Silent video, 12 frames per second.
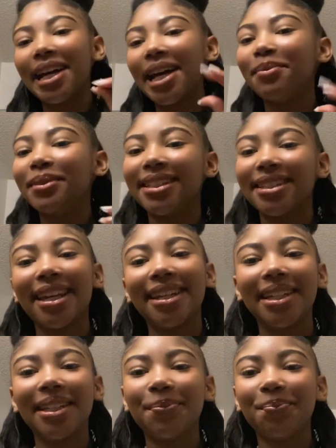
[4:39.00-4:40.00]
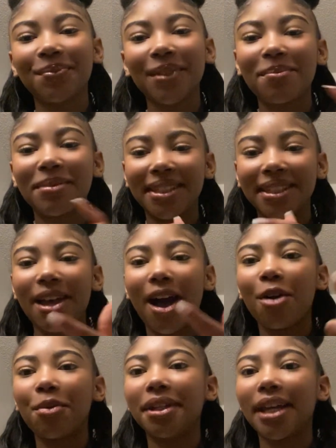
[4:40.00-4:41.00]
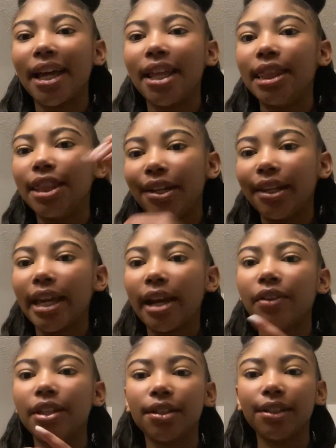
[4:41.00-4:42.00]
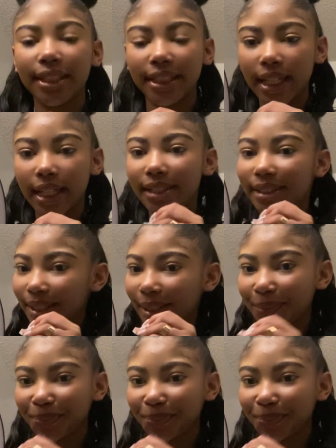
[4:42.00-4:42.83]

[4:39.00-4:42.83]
I'm excited. I'm gonna see y'all when I literally have this on the stand, so.